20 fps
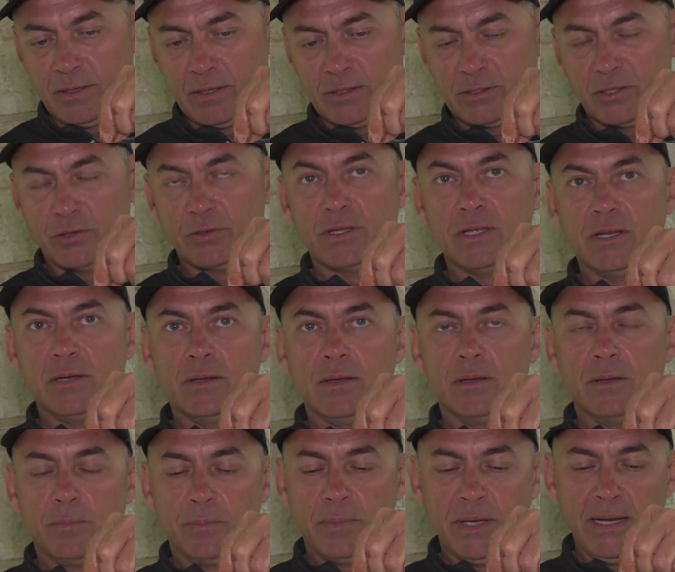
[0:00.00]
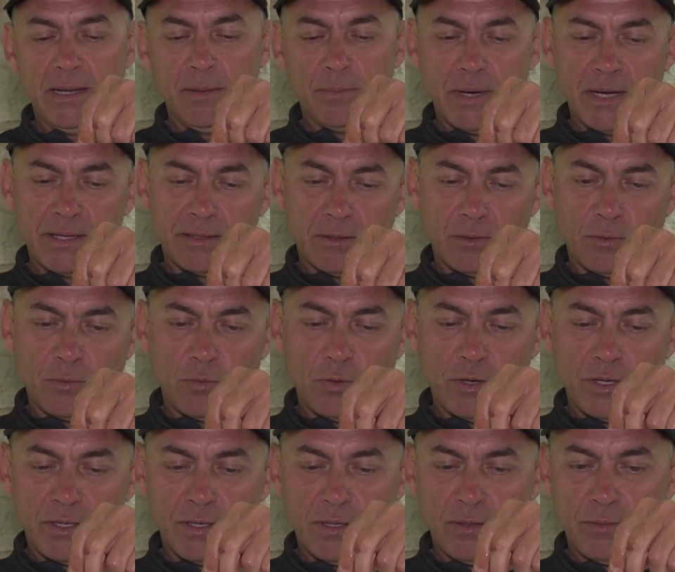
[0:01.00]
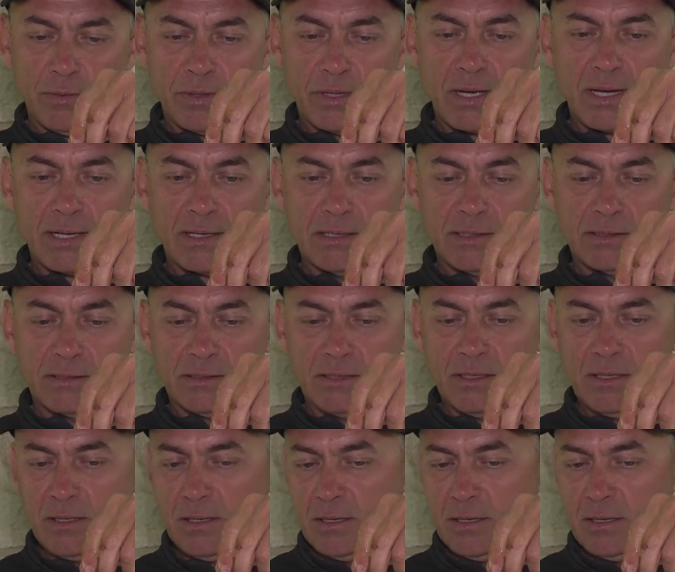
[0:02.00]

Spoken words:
A sardine belly bait, I'll call it, with cutlets.